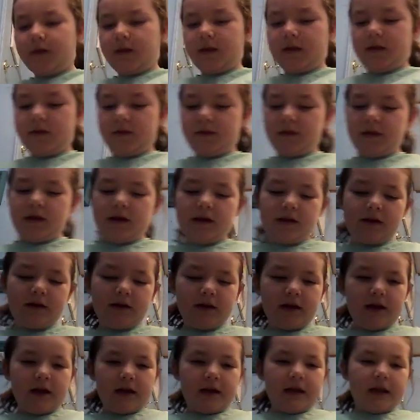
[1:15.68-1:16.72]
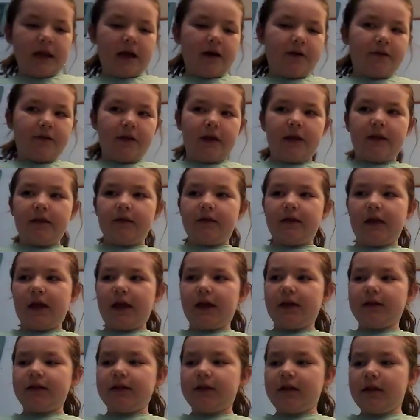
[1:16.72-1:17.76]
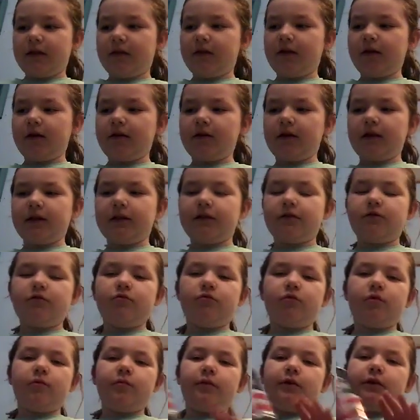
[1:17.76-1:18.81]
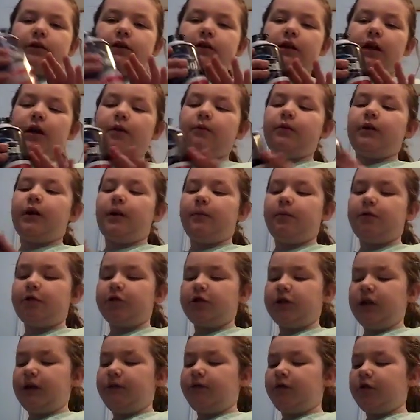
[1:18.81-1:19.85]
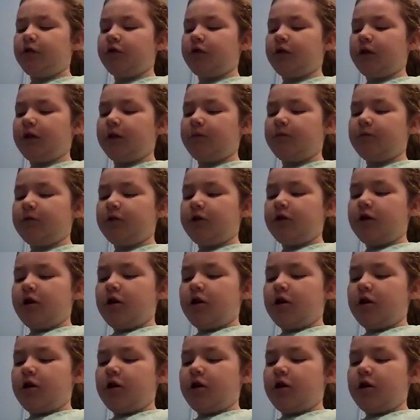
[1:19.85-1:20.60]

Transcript: And then, now that that is in there, this is normally the time when I put shaving cream.